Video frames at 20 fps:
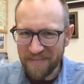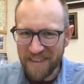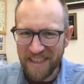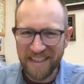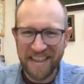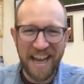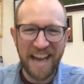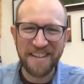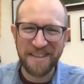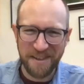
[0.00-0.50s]

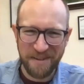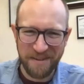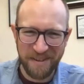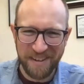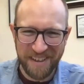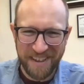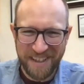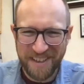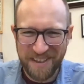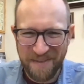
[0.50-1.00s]
in case you
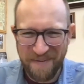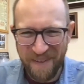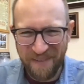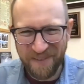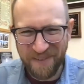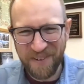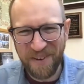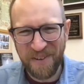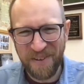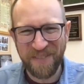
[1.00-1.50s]
need to
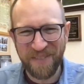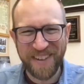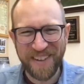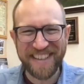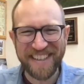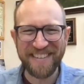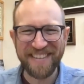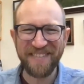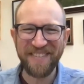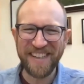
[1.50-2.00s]
remember what your book
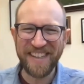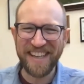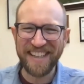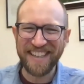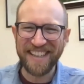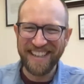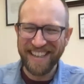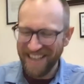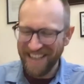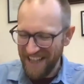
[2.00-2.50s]
is. Well
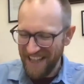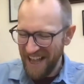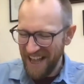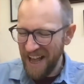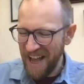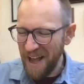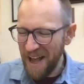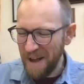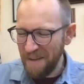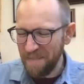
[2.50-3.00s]

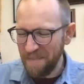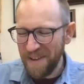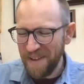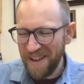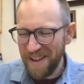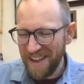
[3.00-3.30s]
done.